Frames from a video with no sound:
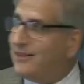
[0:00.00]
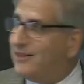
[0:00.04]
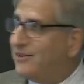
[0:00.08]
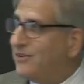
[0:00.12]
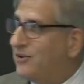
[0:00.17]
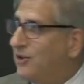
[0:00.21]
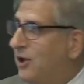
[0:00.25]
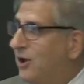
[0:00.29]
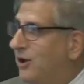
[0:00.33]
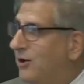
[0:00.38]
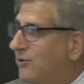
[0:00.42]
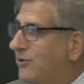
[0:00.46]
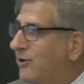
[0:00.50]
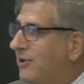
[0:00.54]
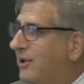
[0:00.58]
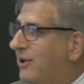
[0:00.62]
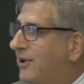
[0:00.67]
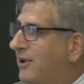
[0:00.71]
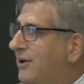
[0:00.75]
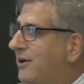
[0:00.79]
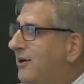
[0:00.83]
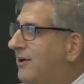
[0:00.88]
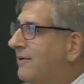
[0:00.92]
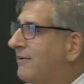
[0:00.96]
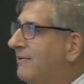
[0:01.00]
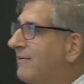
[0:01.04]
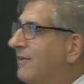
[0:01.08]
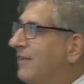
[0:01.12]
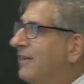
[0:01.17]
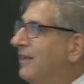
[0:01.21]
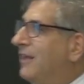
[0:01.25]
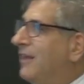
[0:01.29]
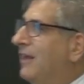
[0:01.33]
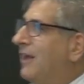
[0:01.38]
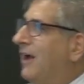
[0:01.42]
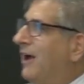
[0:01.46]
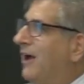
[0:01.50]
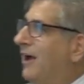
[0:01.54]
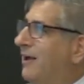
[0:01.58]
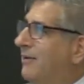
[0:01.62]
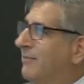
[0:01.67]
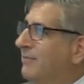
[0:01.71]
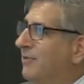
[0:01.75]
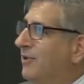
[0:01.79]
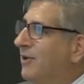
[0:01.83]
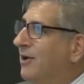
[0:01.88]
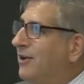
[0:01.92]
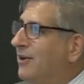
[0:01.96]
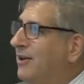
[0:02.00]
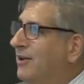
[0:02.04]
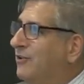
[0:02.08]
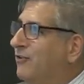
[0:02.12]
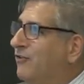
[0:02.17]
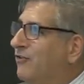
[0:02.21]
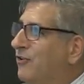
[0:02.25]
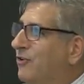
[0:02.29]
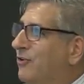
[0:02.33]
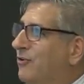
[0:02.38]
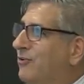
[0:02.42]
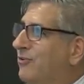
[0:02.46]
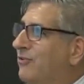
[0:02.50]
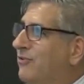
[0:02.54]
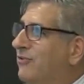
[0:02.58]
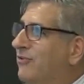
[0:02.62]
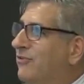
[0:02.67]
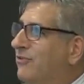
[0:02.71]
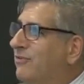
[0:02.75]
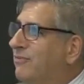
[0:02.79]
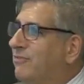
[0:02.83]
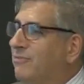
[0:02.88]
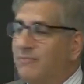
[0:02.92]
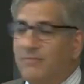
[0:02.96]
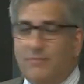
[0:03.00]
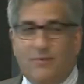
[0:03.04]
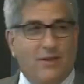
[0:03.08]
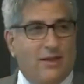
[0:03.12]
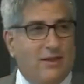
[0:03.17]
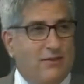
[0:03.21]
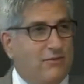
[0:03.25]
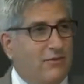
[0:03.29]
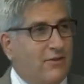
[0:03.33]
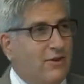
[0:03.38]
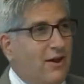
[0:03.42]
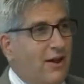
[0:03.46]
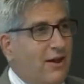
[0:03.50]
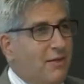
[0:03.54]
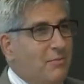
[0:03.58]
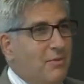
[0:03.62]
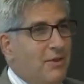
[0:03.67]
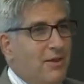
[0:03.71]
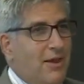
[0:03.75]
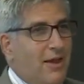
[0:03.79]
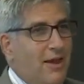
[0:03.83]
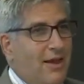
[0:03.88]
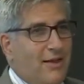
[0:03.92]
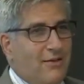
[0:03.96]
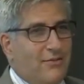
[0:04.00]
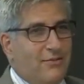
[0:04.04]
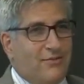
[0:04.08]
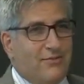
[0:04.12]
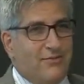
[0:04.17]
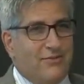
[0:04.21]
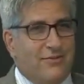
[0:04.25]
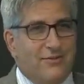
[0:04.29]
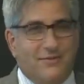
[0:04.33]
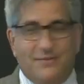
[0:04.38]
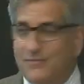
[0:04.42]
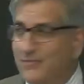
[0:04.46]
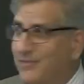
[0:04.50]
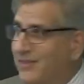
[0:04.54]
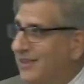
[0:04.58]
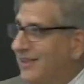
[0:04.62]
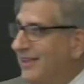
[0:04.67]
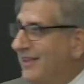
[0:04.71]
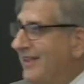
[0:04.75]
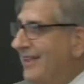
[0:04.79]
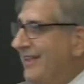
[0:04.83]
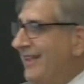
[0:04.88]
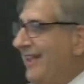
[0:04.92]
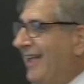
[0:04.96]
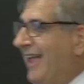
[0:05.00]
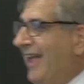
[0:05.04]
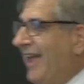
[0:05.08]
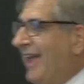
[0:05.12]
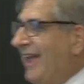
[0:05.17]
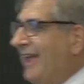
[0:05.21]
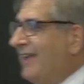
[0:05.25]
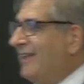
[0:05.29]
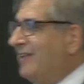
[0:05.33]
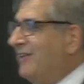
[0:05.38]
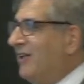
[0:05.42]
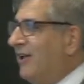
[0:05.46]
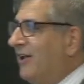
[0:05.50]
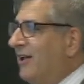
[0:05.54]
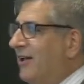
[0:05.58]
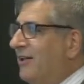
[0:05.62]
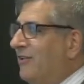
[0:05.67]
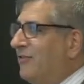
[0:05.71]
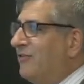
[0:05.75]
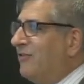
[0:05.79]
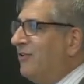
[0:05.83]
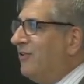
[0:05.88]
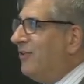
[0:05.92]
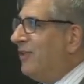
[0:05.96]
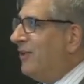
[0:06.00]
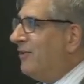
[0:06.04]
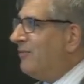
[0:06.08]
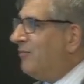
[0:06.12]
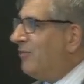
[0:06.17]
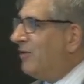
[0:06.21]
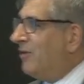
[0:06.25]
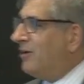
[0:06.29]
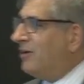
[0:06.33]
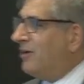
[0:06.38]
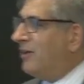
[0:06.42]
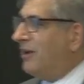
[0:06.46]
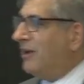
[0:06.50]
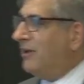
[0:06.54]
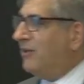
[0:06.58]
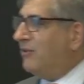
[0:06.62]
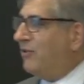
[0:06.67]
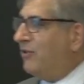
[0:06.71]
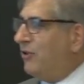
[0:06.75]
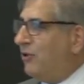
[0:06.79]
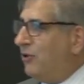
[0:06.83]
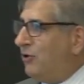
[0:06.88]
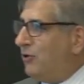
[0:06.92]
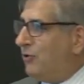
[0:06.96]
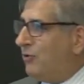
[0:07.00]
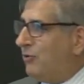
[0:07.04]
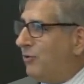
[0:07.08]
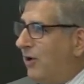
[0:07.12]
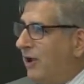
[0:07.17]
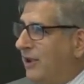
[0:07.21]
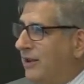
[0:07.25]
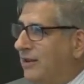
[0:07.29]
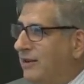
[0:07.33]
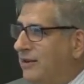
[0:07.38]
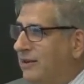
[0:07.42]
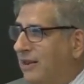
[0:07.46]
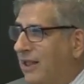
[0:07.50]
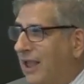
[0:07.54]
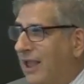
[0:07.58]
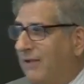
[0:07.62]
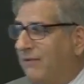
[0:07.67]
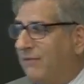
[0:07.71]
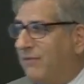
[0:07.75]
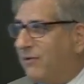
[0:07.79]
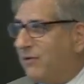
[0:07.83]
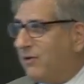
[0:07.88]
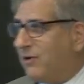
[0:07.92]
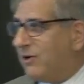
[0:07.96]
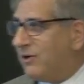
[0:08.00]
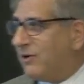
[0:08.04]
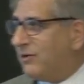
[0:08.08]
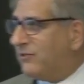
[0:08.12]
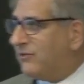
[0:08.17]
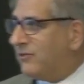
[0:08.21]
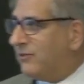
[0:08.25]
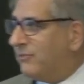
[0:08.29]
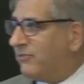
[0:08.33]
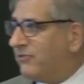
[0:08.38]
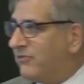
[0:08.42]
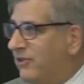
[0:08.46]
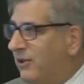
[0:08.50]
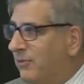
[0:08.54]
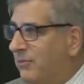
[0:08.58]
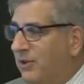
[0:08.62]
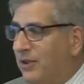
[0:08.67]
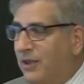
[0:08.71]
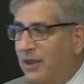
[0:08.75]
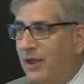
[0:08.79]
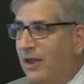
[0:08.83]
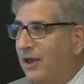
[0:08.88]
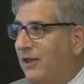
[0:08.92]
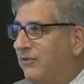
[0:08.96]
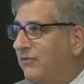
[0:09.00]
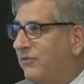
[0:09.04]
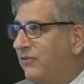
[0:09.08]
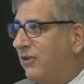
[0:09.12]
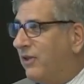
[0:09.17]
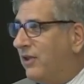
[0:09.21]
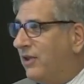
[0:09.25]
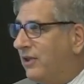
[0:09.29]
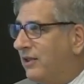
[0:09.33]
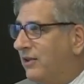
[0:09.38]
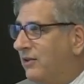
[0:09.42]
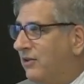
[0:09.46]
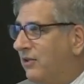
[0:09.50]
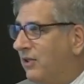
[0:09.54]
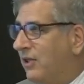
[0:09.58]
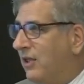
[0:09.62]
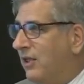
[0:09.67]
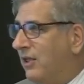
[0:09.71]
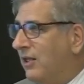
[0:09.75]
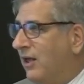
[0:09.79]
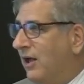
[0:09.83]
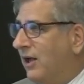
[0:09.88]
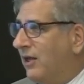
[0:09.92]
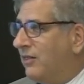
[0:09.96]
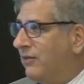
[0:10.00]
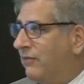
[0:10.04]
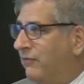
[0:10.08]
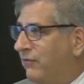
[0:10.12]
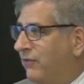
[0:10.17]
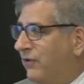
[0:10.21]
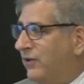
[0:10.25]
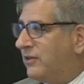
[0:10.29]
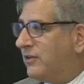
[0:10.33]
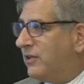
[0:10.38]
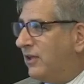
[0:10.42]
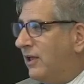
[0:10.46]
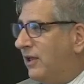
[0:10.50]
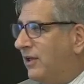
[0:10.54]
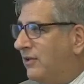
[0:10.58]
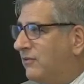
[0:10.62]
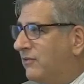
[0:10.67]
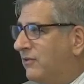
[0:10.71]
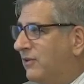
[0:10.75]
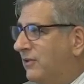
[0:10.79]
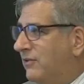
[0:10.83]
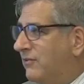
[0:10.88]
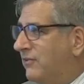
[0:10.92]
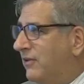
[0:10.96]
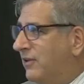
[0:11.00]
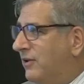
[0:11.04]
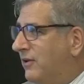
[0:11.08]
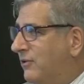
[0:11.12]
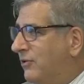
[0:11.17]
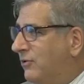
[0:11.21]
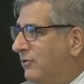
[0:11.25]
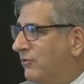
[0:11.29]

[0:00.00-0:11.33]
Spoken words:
note here. Gut issues, is it IBS? And so then what did I do? I gave her some stomach acid, the FIT test. I said a